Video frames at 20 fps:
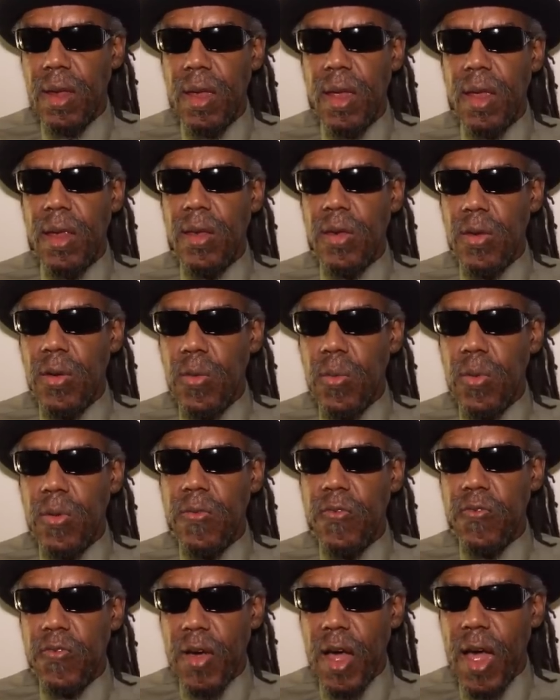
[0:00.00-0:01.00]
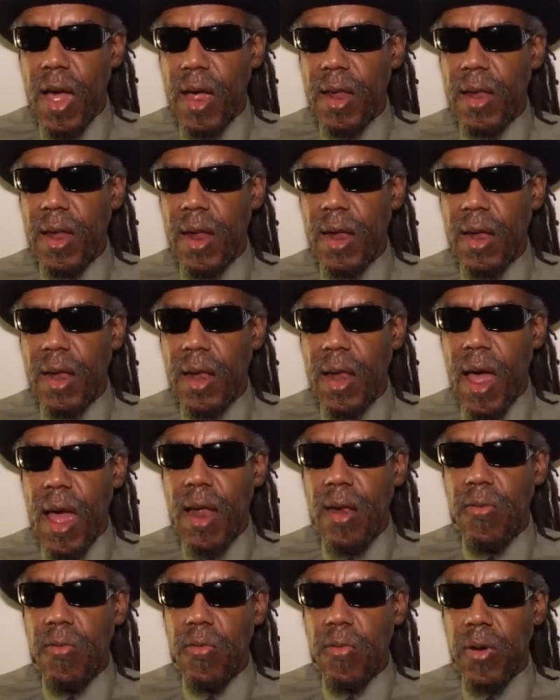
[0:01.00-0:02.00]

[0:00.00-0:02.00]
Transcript: and you will find that a lot of